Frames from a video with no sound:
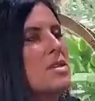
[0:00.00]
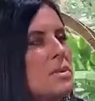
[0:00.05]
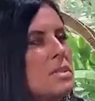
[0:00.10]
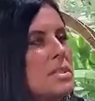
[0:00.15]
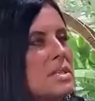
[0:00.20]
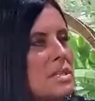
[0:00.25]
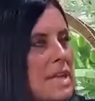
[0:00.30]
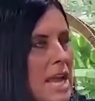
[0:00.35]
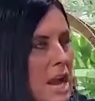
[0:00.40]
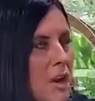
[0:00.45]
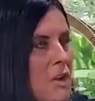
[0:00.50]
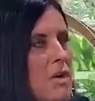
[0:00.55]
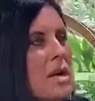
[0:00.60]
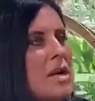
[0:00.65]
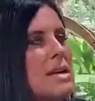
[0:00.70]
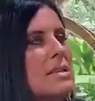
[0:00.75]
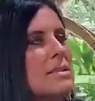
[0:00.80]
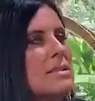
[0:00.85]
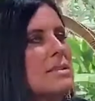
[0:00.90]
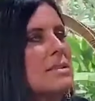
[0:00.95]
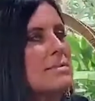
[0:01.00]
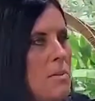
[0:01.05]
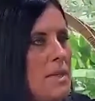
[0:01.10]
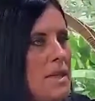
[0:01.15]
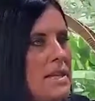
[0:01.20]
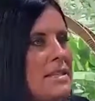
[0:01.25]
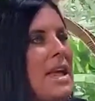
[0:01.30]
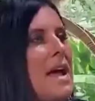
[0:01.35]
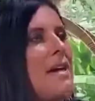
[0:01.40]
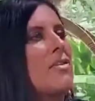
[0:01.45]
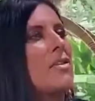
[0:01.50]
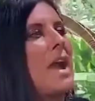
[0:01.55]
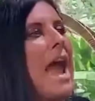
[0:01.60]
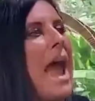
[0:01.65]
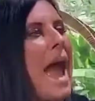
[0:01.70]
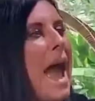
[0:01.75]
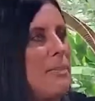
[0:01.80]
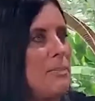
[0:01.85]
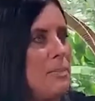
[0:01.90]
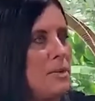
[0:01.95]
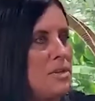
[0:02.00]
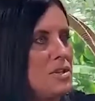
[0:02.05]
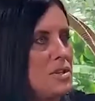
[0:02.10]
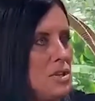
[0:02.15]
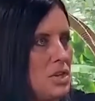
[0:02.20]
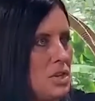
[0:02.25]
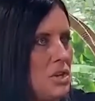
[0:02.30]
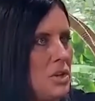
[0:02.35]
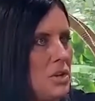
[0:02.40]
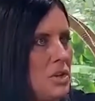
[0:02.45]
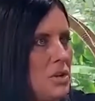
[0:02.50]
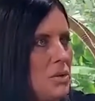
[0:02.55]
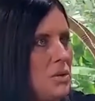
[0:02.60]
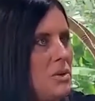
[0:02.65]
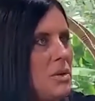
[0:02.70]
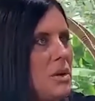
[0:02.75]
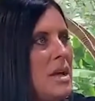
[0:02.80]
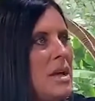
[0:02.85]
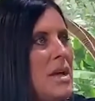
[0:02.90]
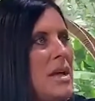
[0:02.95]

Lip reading: scariest moment that's ever happened to you